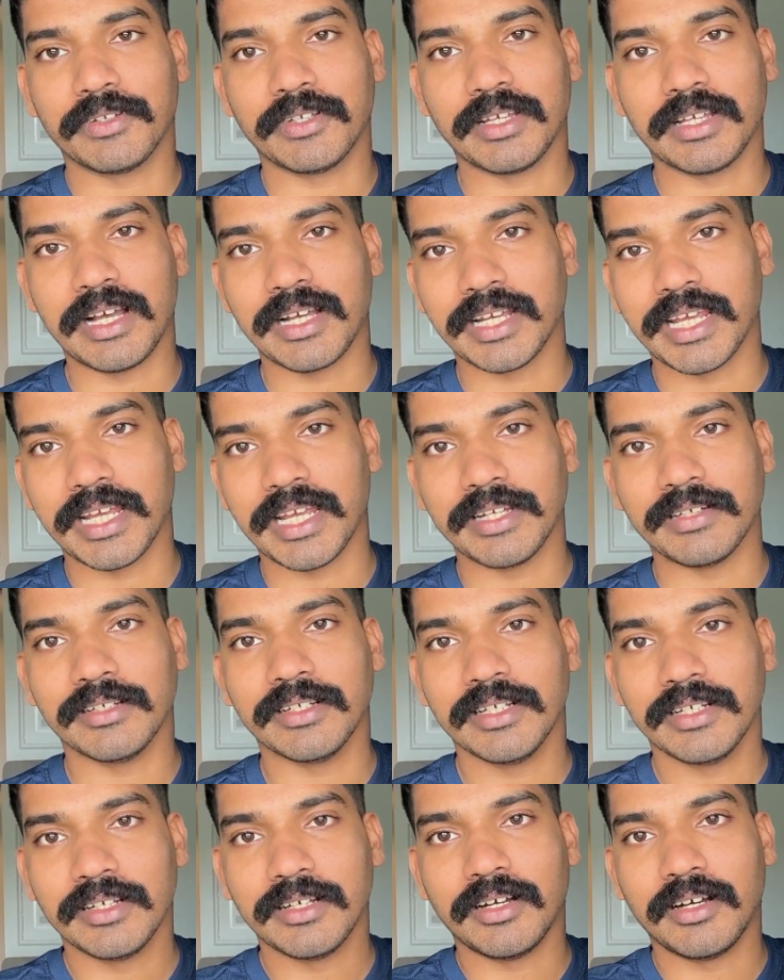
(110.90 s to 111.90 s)
again,
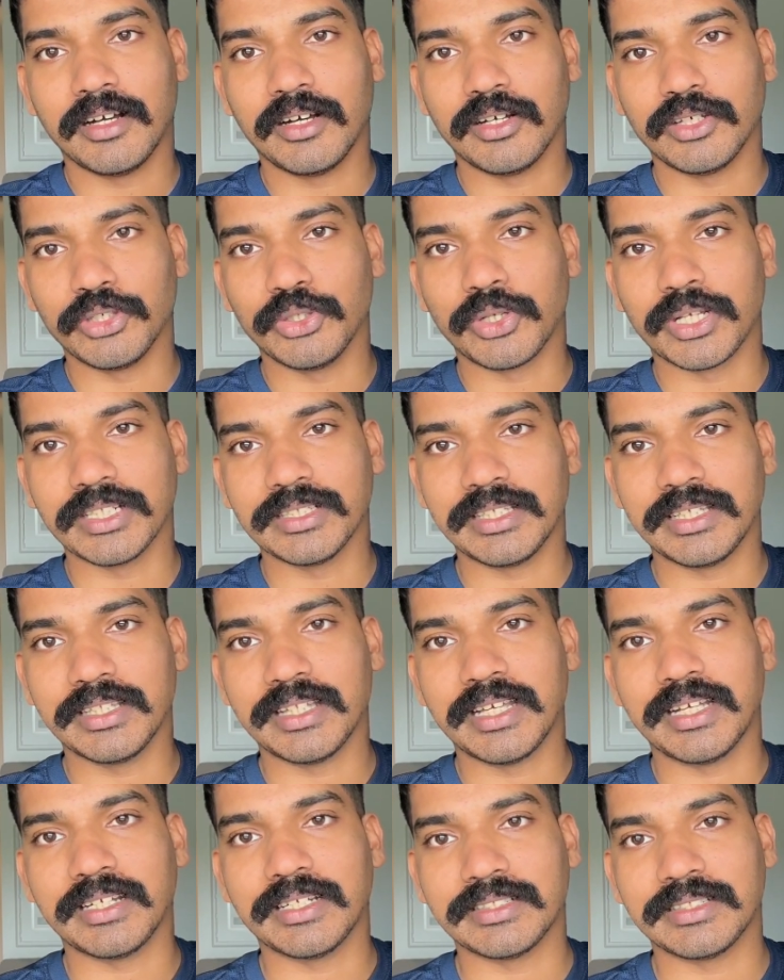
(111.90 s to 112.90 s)
you can see
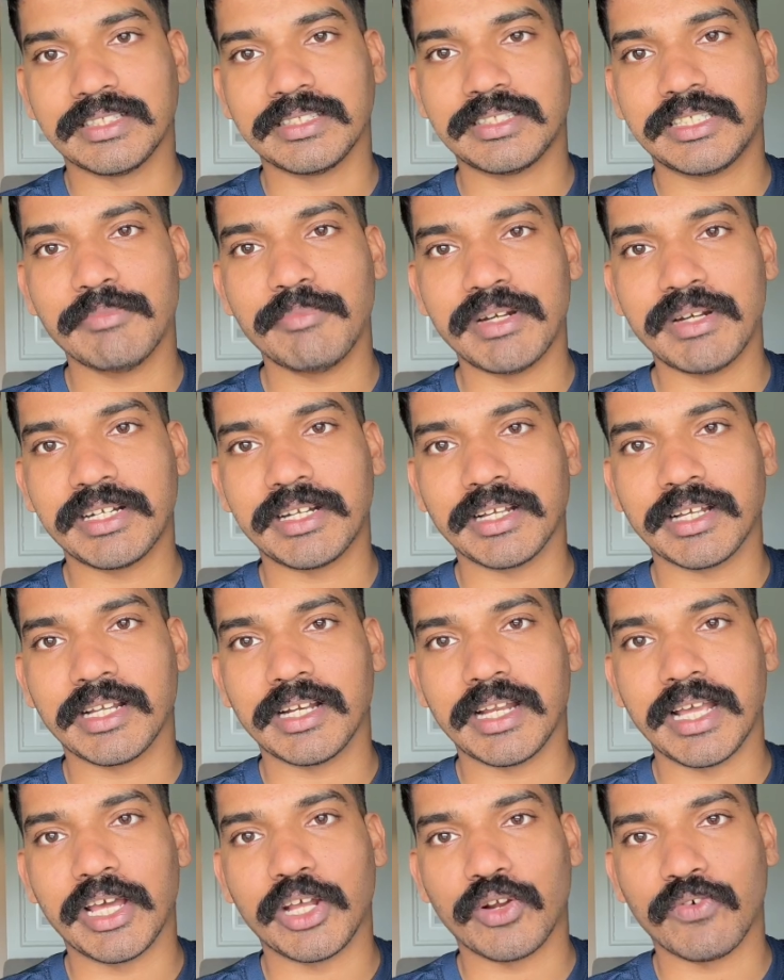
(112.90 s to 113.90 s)
that it's a symmetrical
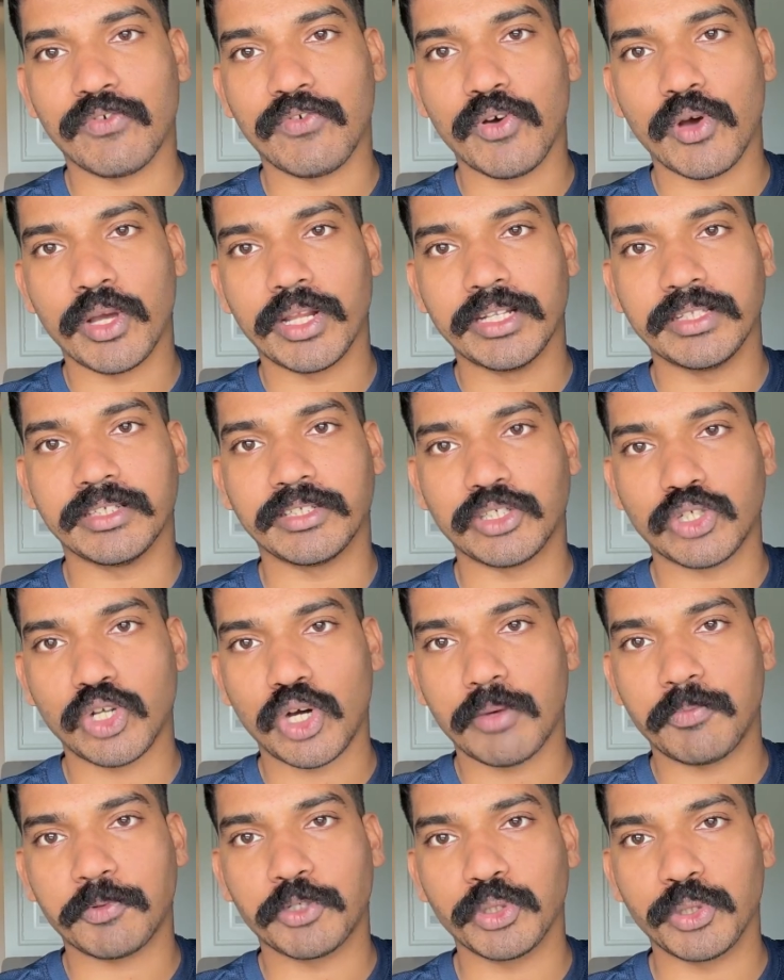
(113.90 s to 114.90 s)
aerofoil in the
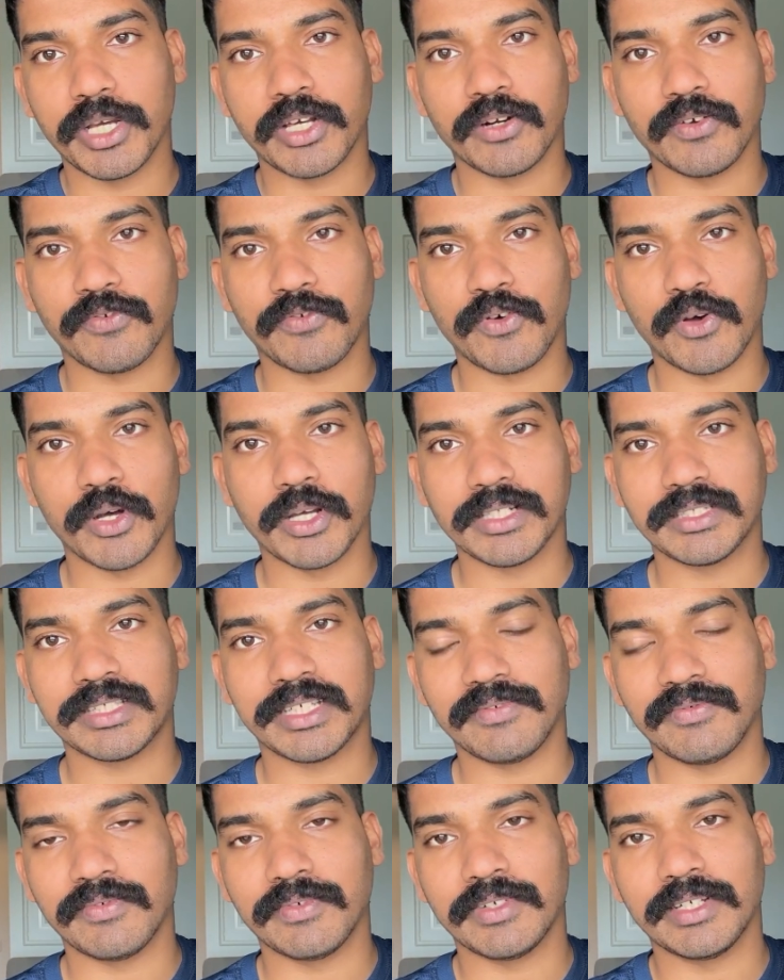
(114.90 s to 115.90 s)
top two aerofoils,
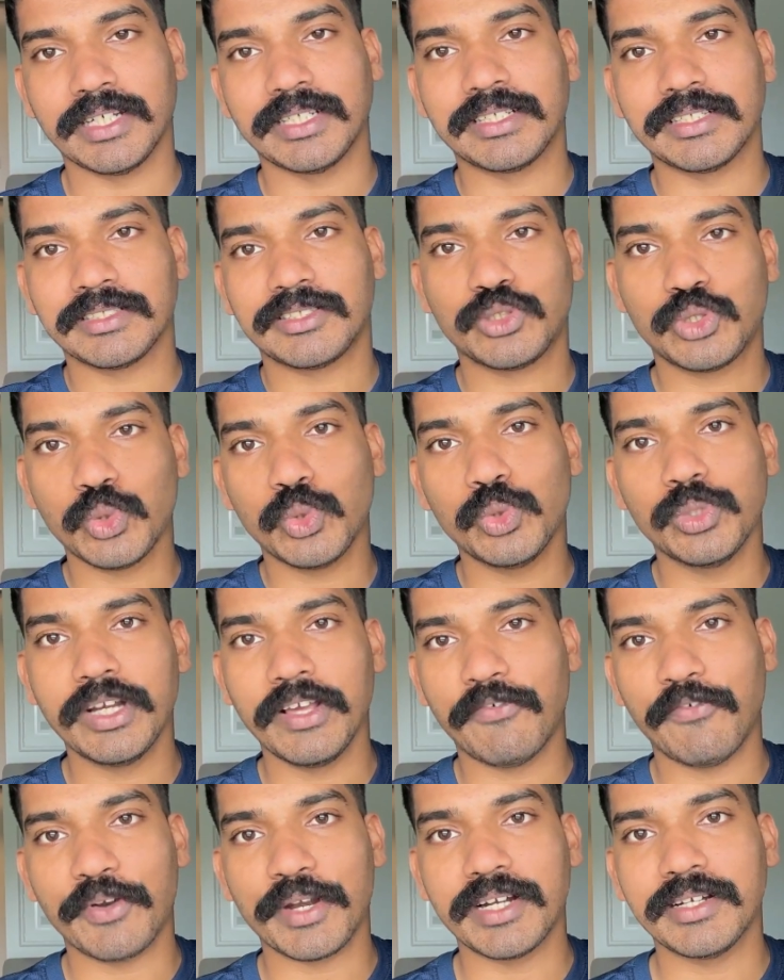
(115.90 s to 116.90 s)
and it is two
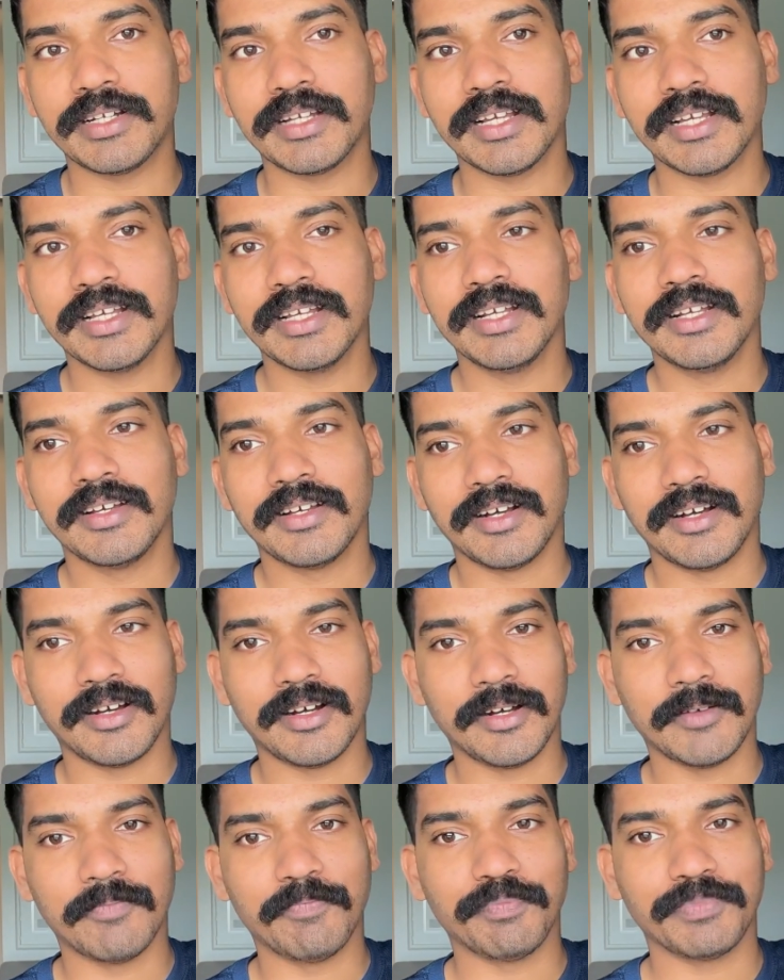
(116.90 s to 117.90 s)
different
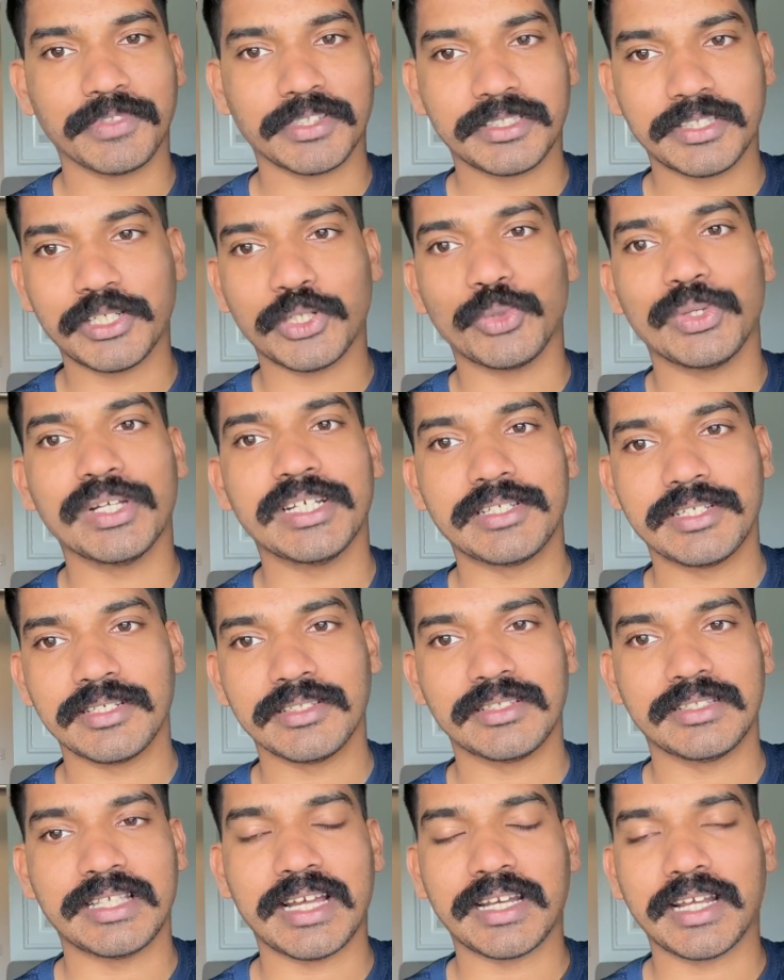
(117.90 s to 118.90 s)

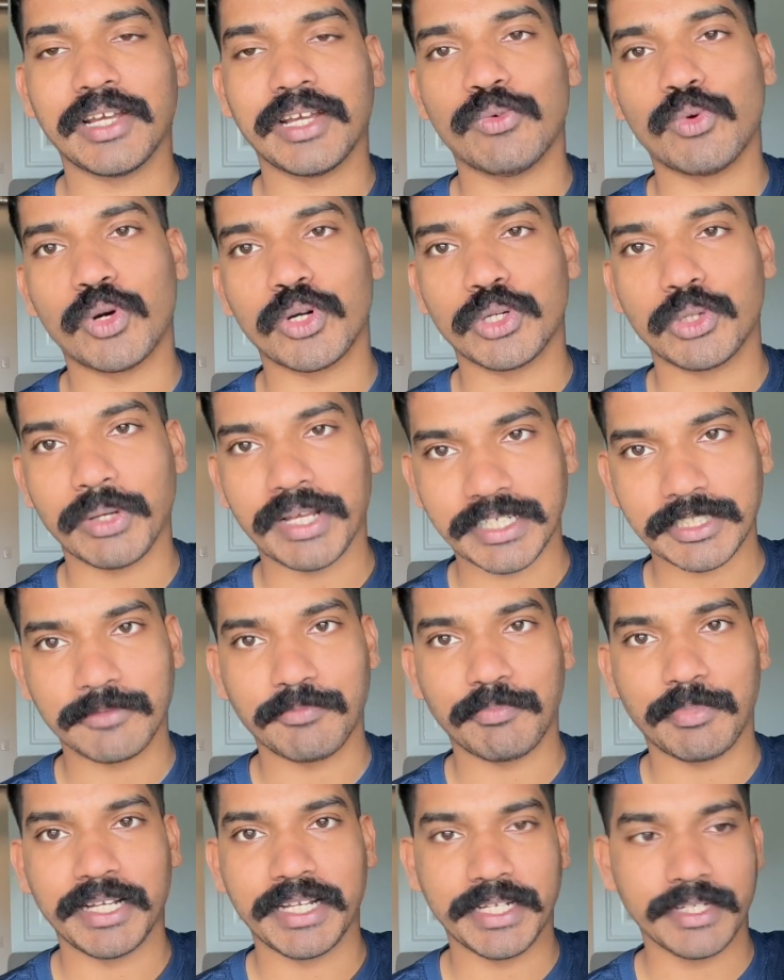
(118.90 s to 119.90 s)
situations that I want to
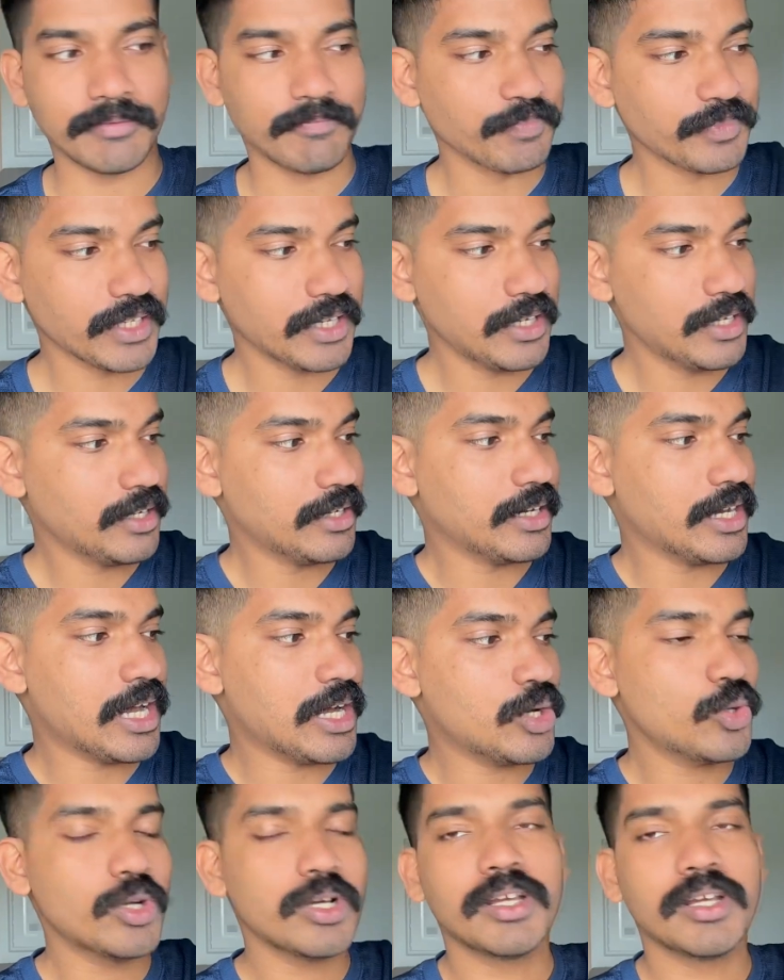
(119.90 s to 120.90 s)
explain.
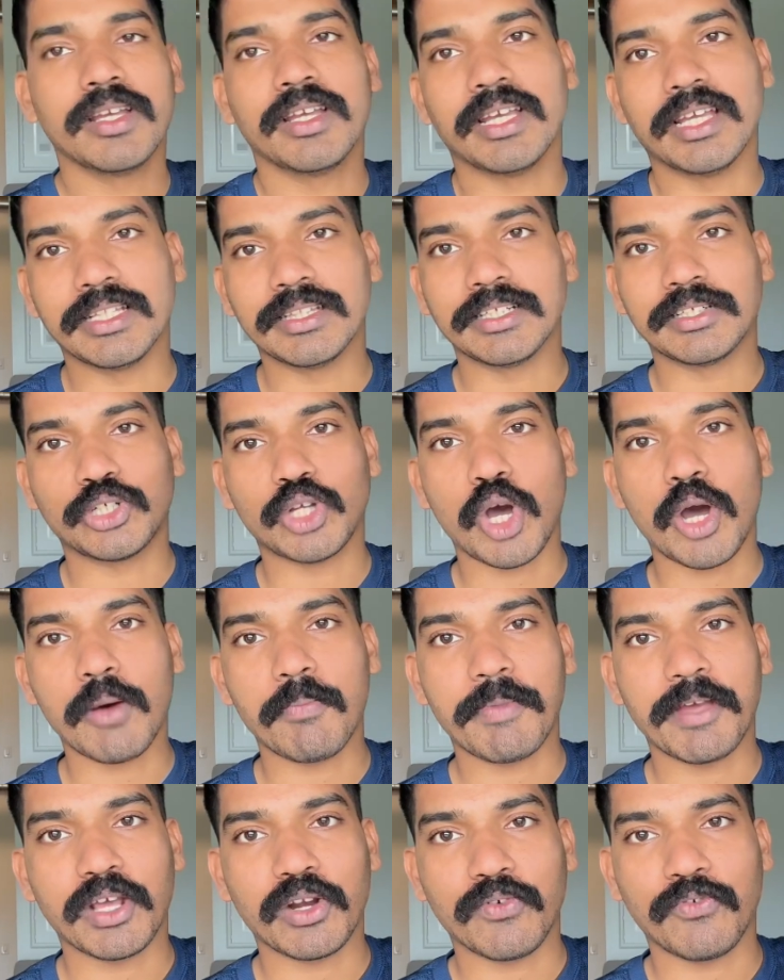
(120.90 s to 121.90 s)
Now, in the
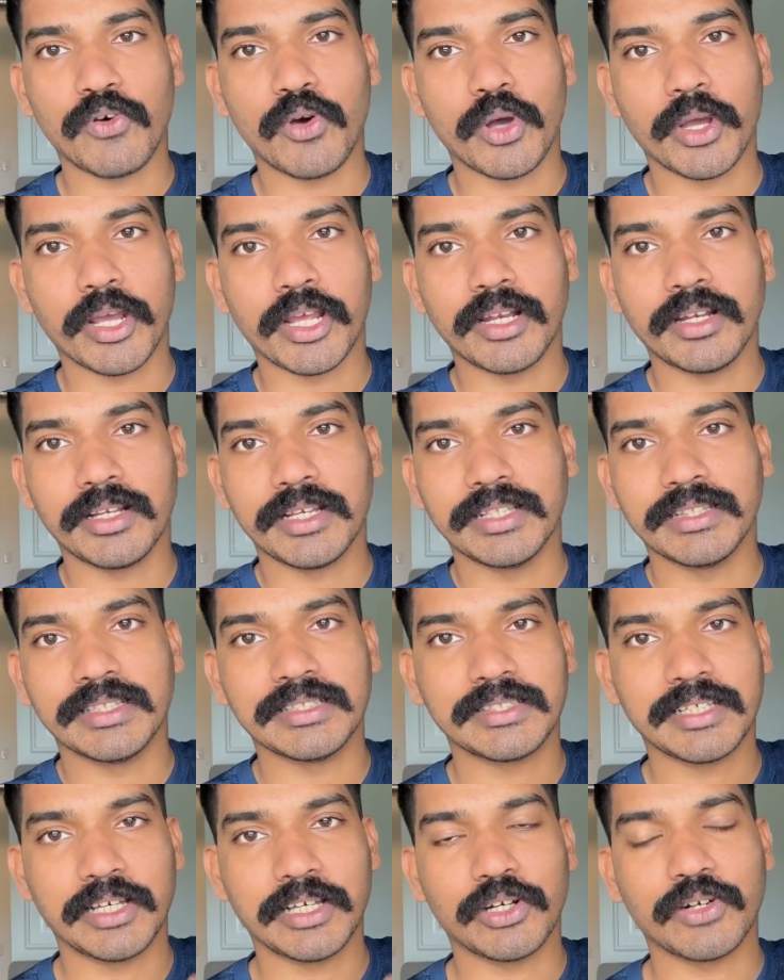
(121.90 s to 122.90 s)
top aerofoil, in
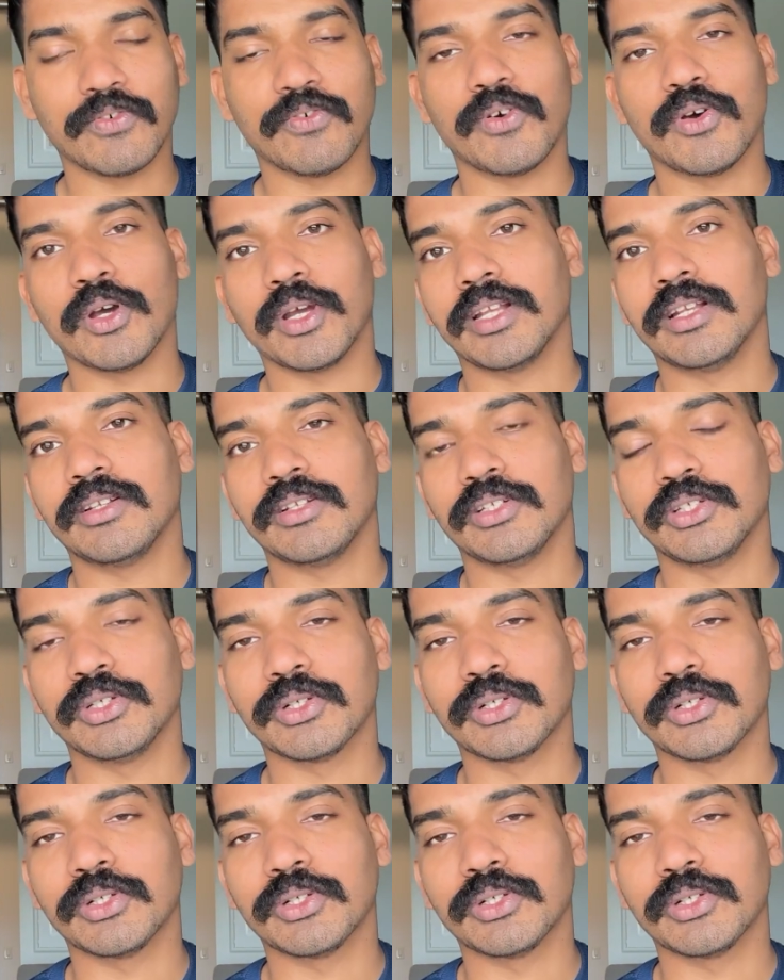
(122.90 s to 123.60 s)
this aerofoil, you